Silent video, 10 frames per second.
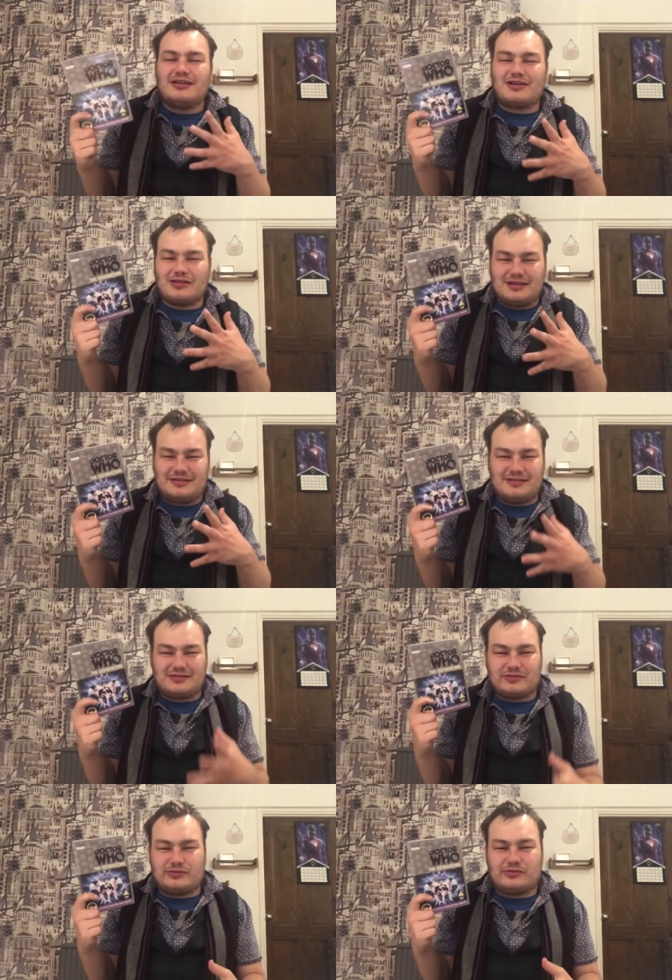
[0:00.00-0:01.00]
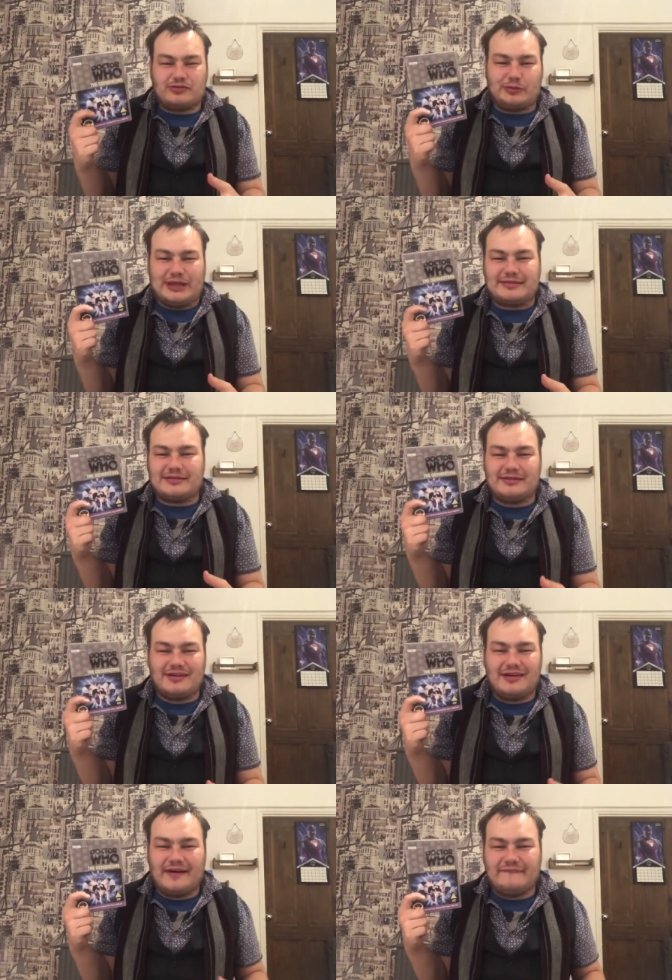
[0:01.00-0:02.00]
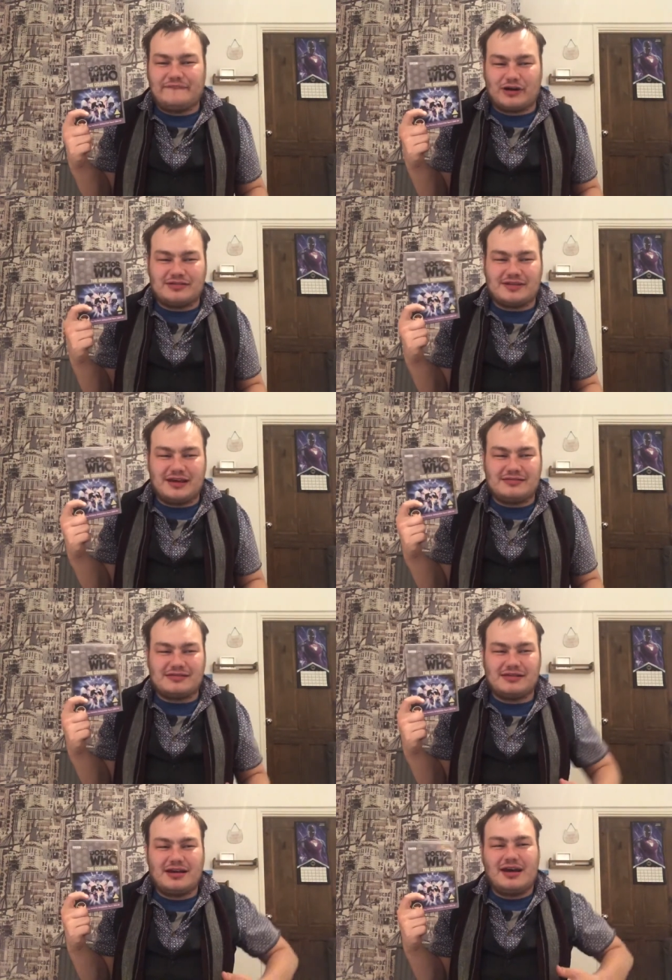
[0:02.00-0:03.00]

got like these sweet voices,